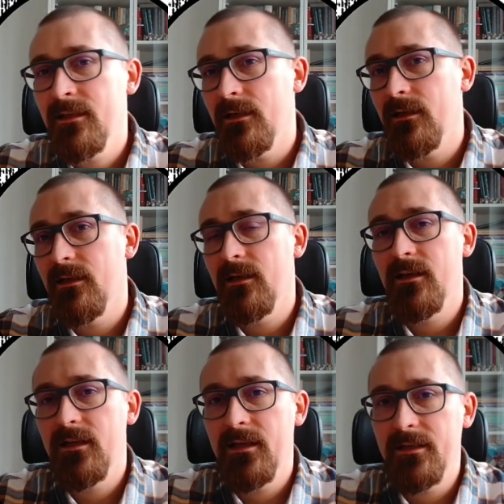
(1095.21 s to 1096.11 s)

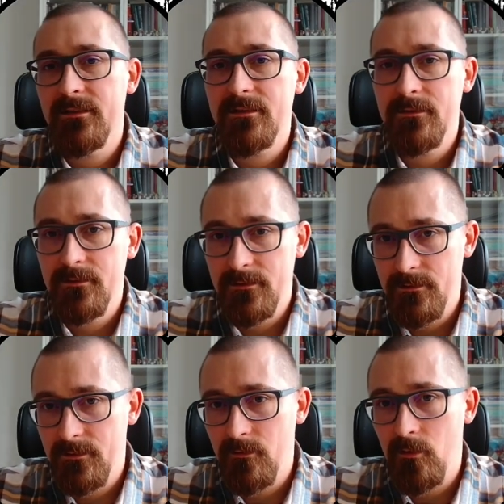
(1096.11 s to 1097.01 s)
and
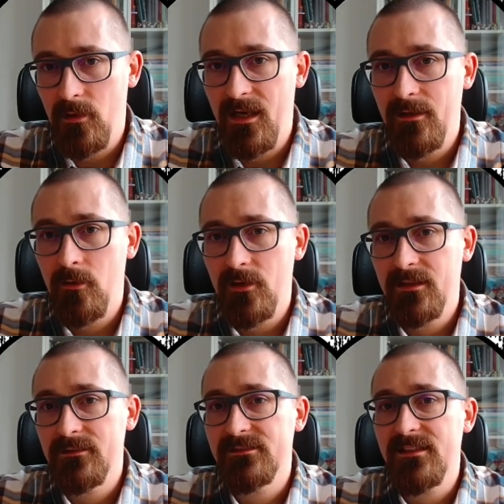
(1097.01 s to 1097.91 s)
or
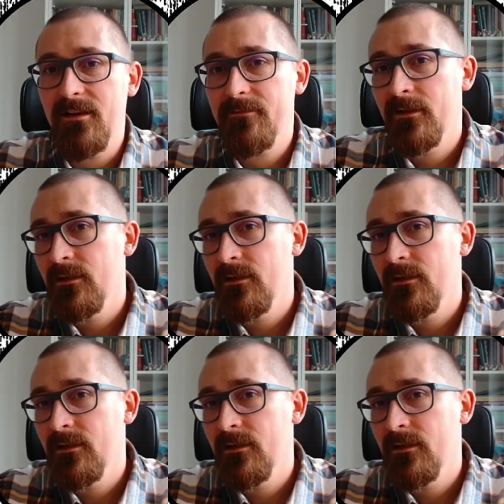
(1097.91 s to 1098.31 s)
other stuff,